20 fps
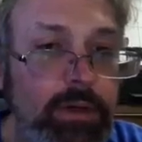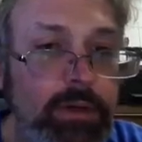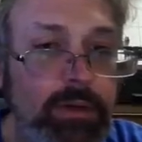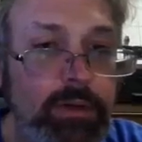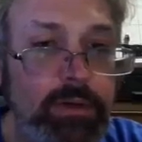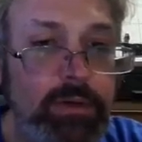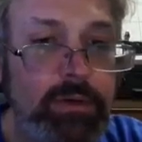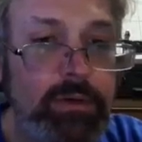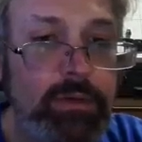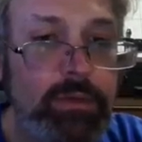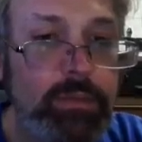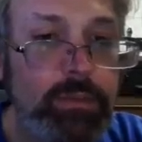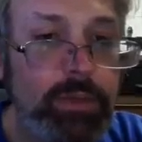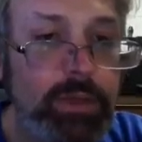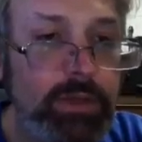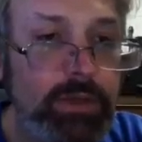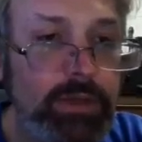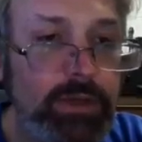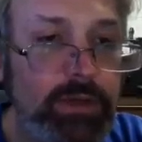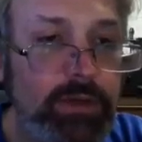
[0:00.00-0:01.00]
you
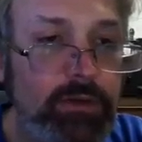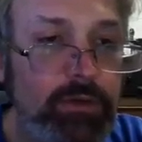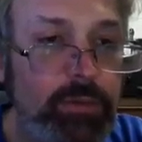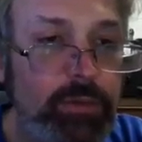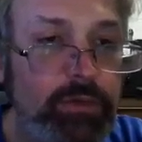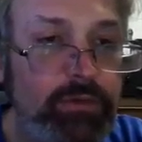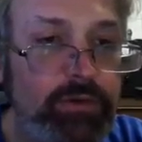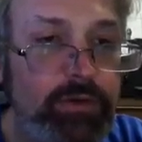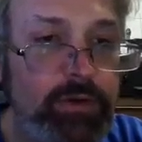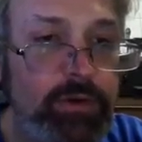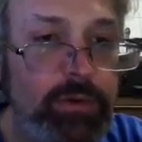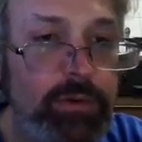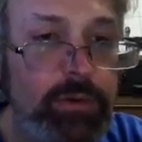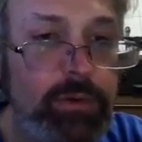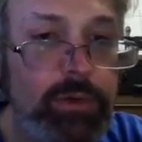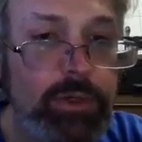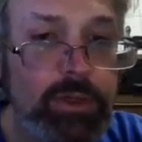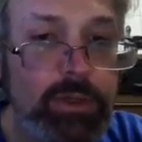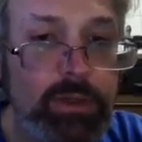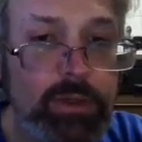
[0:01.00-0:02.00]
please review
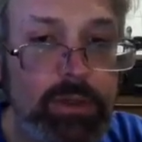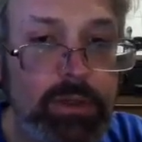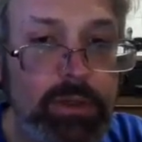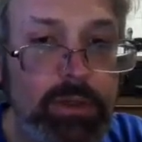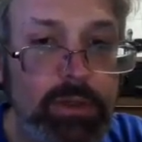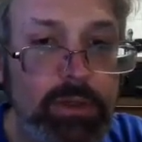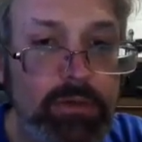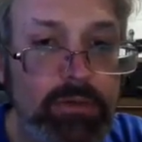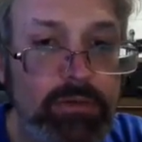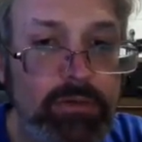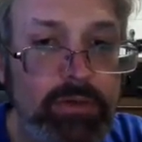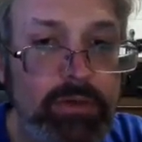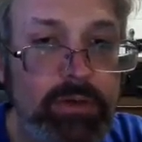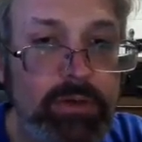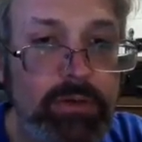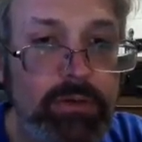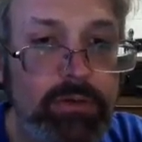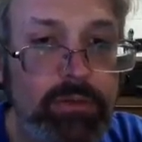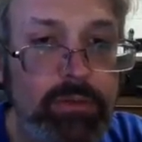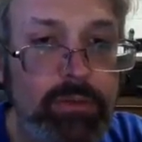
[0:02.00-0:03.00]
all of the
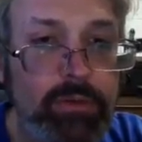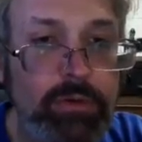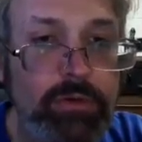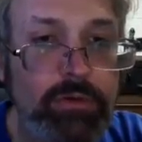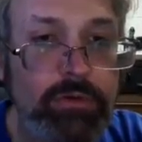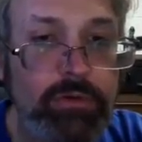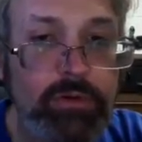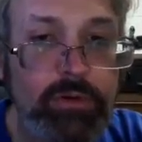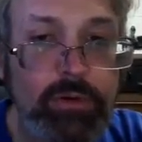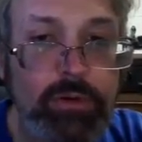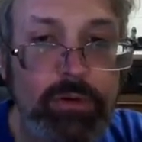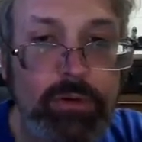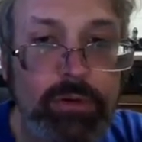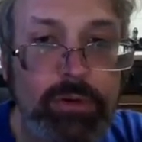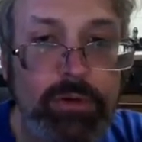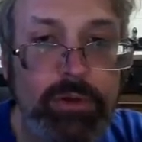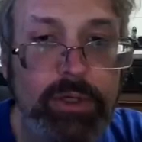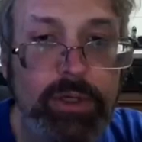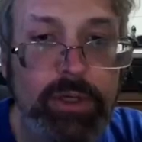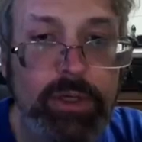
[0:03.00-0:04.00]
source code
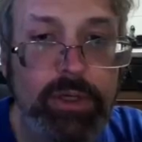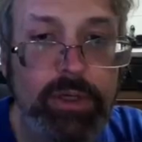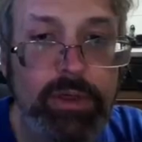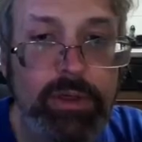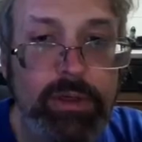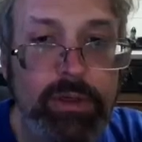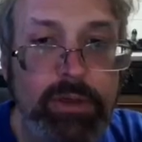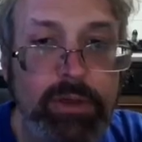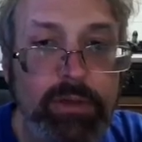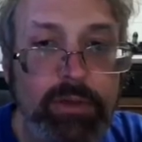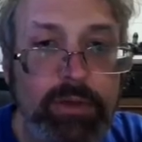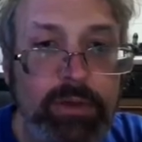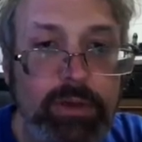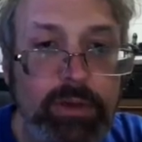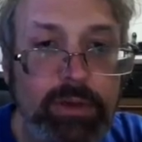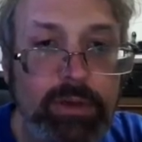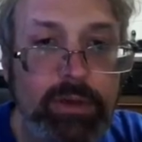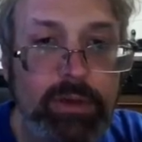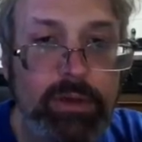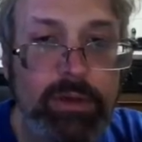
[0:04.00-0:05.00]
in
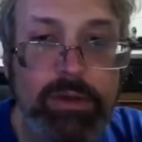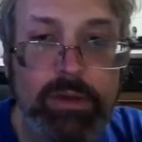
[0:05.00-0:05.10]
the